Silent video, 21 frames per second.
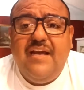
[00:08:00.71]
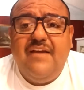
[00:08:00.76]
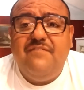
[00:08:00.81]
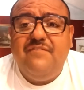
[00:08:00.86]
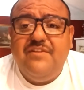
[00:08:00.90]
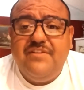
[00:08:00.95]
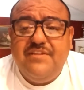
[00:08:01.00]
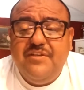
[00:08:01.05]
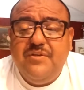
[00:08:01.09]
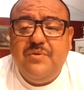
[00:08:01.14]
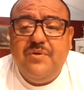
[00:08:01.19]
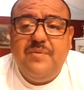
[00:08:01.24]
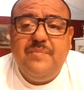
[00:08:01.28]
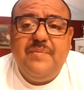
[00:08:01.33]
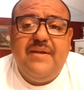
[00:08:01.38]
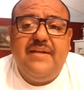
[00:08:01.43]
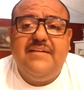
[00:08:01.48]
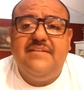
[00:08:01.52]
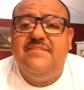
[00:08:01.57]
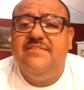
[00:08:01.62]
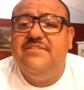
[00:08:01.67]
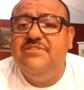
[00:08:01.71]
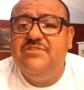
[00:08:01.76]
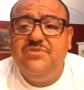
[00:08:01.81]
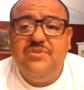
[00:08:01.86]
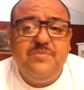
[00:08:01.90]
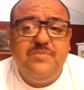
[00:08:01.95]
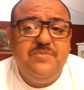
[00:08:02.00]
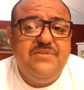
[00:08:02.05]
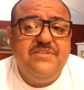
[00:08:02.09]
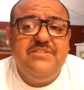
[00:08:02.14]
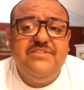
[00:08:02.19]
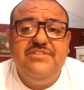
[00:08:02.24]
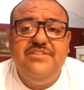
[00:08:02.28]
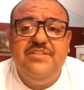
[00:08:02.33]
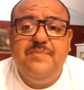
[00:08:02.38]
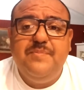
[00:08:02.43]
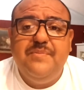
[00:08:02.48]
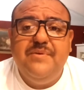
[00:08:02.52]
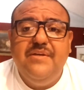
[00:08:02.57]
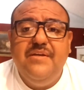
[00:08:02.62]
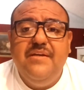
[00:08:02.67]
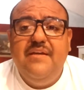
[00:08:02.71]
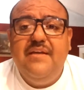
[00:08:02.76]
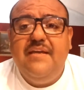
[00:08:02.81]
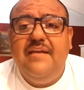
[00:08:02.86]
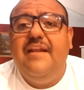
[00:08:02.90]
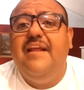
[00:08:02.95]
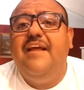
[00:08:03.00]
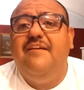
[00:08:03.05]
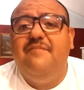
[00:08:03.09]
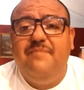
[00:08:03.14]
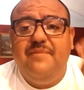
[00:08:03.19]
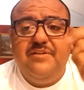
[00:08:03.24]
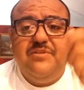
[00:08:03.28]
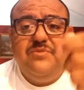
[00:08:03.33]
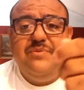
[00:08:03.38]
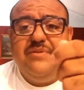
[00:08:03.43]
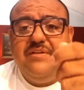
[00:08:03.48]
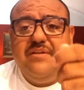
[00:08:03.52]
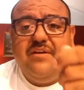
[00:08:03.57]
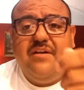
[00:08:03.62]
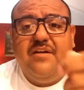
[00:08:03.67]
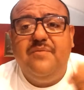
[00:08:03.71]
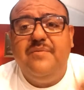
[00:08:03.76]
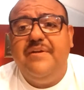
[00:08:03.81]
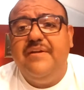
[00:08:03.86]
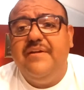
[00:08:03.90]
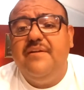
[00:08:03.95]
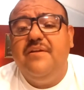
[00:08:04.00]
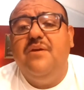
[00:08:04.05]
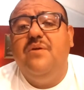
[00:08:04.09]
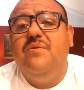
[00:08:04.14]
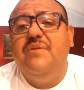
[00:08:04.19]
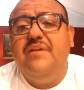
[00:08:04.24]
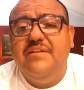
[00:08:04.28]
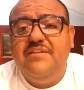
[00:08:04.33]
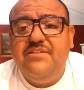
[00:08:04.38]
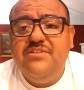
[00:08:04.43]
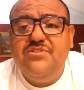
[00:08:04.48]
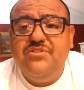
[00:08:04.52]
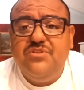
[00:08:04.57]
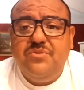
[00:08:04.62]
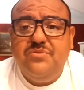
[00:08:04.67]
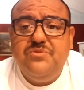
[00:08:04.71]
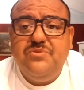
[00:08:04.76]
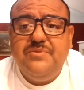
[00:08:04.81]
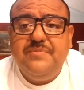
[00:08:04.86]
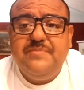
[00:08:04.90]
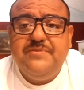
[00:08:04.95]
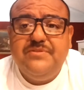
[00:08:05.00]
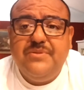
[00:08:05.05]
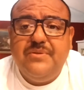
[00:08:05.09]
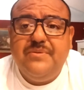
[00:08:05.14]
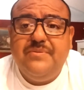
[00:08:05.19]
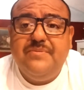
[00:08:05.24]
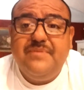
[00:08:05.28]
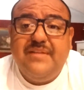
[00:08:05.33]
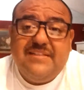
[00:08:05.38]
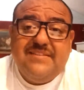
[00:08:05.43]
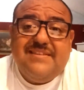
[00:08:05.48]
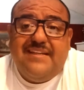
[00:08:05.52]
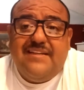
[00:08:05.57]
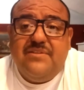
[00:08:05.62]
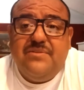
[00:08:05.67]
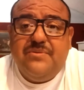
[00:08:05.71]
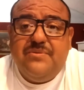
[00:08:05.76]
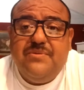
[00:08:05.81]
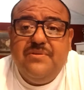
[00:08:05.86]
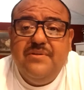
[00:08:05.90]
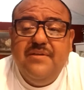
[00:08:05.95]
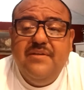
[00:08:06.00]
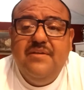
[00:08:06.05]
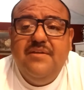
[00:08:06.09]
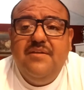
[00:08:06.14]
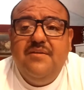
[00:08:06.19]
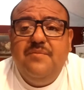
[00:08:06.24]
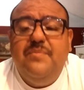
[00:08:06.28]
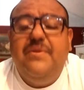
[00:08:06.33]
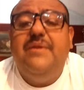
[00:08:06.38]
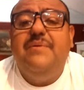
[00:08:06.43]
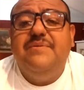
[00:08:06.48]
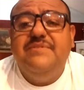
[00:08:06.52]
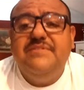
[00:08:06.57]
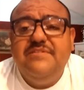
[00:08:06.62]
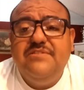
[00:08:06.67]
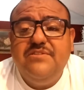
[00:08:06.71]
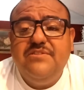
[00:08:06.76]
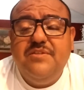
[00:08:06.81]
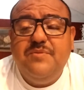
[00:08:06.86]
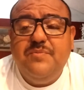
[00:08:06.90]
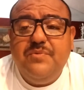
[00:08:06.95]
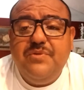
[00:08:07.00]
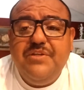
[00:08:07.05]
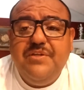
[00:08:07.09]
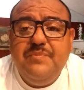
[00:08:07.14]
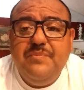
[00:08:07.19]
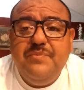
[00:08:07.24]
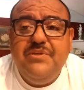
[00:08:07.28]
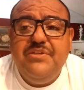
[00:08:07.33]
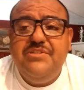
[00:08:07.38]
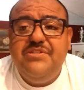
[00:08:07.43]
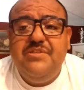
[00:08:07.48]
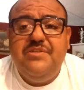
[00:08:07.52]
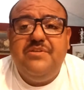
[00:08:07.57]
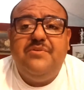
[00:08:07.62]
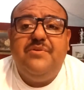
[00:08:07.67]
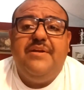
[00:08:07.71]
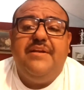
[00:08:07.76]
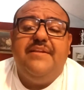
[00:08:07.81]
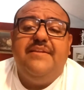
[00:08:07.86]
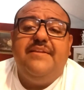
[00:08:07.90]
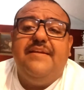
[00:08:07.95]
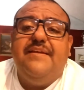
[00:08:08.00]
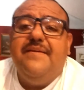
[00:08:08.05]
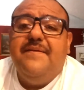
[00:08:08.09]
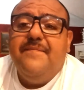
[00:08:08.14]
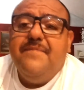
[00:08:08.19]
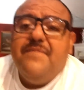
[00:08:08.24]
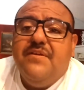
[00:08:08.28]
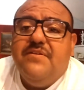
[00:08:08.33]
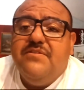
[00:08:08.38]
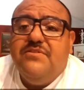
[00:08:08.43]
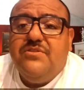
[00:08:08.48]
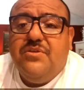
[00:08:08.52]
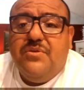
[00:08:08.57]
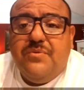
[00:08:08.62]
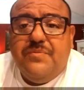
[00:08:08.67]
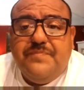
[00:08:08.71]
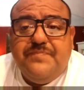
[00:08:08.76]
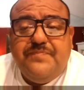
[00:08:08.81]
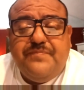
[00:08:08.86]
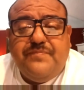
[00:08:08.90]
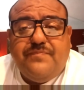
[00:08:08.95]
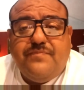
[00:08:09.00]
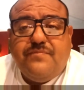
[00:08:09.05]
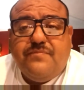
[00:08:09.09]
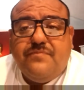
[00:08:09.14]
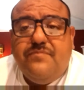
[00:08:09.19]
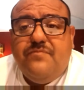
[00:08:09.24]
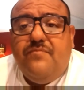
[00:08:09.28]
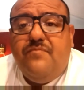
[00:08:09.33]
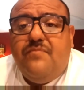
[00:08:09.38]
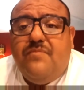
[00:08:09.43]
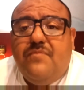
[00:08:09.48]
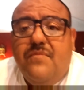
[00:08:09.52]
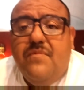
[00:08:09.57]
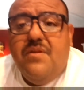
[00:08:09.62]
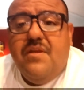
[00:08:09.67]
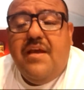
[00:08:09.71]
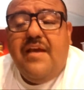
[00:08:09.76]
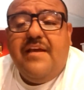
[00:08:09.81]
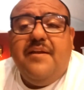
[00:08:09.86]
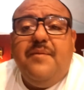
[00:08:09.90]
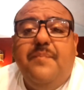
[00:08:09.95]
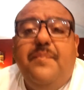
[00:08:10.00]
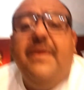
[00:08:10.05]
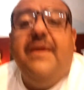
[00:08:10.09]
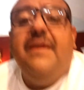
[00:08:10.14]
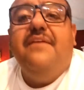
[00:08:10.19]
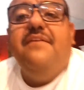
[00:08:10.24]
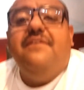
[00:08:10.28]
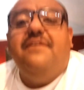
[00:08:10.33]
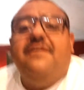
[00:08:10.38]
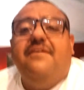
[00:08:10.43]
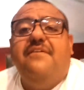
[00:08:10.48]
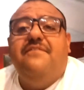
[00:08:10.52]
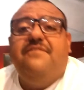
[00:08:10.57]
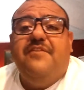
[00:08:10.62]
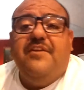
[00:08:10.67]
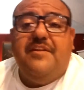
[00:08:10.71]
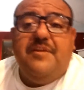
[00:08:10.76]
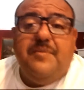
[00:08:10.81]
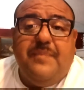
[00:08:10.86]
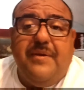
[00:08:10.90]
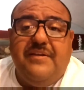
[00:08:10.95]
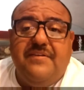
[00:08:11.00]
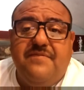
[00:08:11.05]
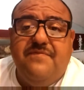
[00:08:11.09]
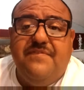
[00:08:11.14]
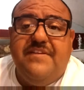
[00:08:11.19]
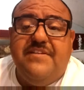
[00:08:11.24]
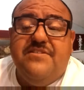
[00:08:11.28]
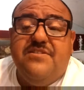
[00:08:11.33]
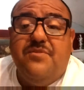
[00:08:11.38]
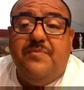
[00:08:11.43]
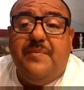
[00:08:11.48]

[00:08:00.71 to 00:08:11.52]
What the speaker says: I have nothing to worry about. I can just show up to the ship, and I have my TWIC card ready to go, and I just show it to them. So that's kind of cool. But anyways, so the Marine Merchant Credit thing. So I had to pay. You had to pay some fees.